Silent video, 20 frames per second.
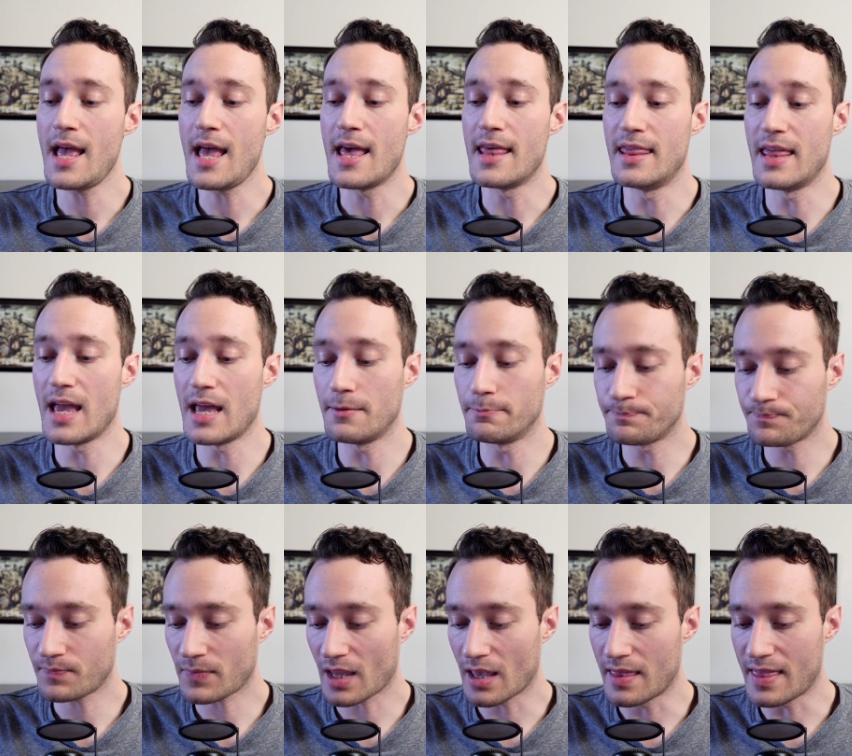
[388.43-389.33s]
then
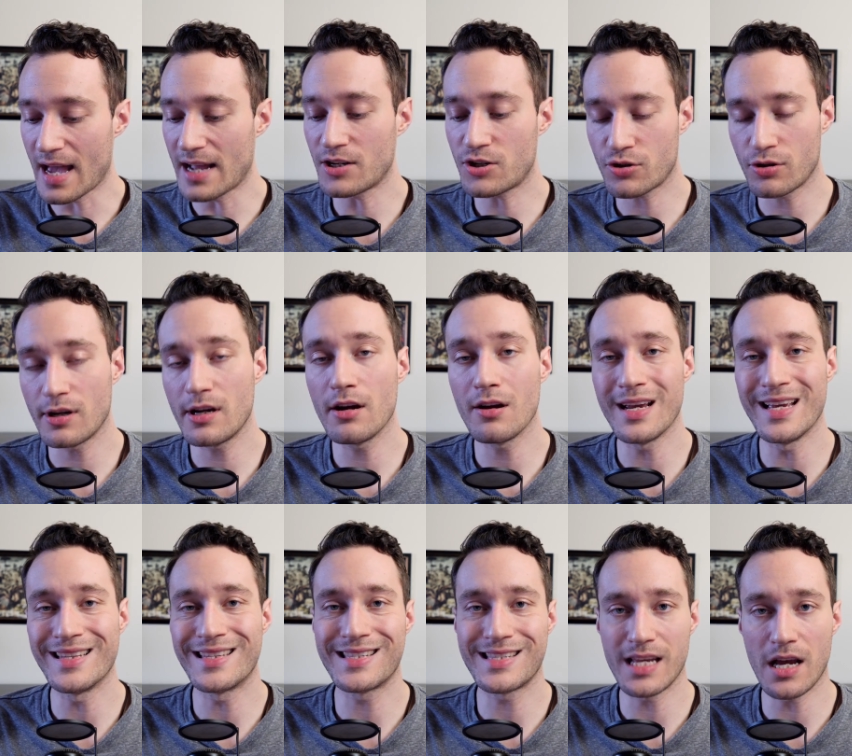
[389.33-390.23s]
that trigger
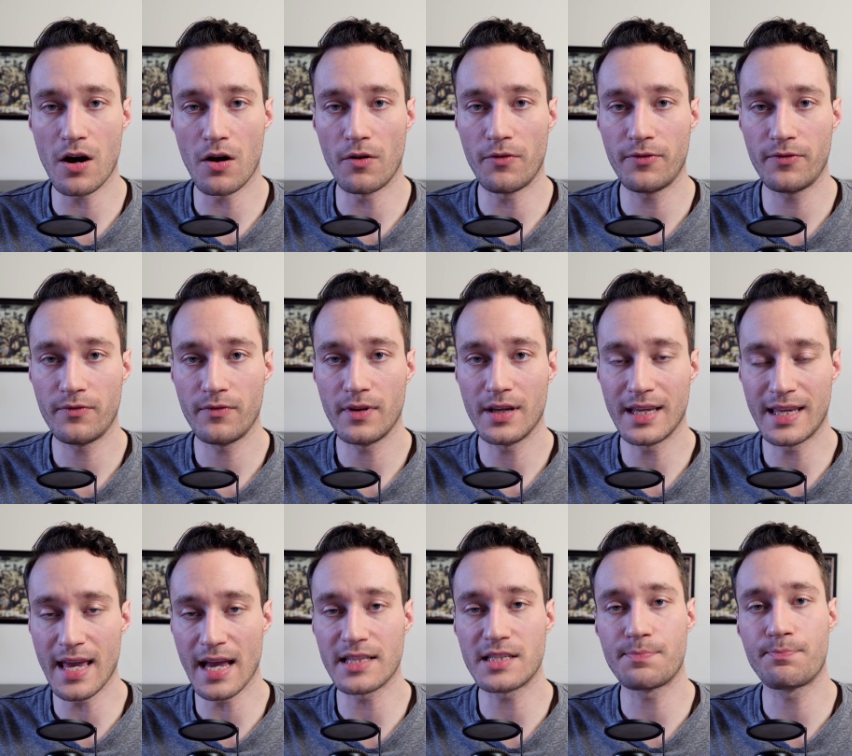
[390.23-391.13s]
itself
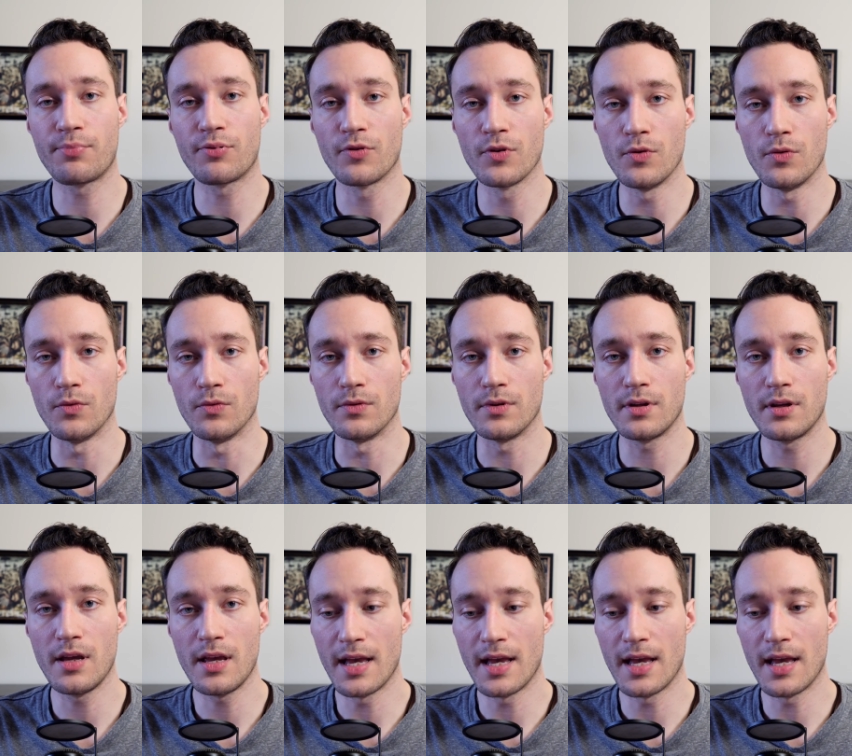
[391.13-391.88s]
gets pruned.